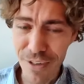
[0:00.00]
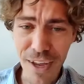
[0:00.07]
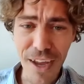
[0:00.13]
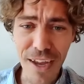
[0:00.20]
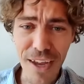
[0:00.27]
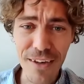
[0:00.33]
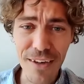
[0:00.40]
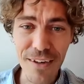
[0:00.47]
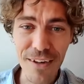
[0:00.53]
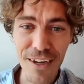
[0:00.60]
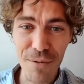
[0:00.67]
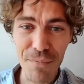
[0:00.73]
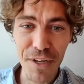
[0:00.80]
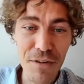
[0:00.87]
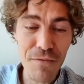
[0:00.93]
And
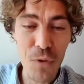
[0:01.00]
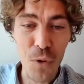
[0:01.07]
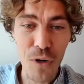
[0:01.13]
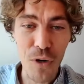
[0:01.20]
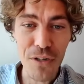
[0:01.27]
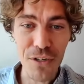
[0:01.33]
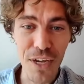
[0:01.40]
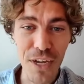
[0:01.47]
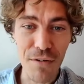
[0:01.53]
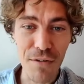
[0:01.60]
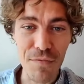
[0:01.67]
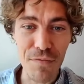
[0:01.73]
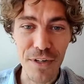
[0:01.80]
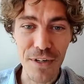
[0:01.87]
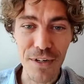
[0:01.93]
then of course you
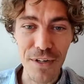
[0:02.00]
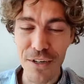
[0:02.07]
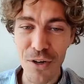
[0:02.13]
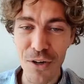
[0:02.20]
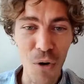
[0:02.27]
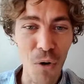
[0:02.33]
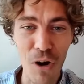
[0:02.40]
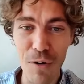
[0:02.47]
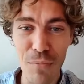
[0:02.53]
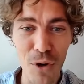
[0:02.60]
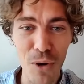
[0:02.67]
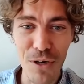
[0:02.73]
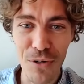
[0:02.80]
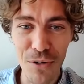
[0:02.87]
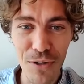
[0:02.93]
have
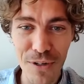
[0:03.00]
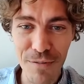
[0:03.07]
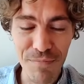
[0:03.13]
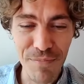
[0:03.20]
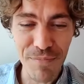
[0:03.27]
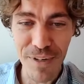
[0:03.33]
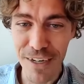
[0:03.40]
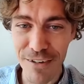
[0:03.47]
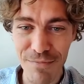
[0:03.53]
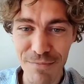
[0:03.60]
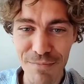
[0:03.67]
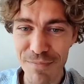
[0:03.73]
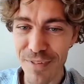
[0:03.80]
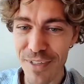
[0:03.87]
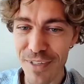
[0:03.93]
hormonal
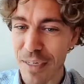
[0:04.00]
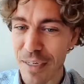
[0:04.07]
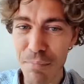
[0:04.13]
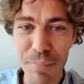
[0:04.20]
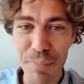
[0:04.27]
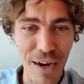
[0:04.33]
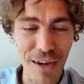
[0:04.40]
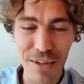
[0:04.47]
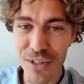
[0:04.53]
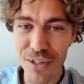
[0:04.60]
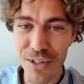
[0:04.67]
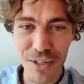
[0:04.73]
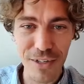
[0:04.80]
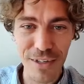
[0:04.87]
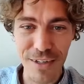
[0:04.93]

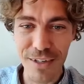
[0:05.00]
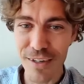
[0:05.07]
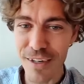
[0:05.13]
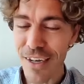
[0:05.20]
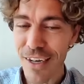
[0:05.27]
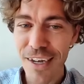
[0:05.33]
imbalances and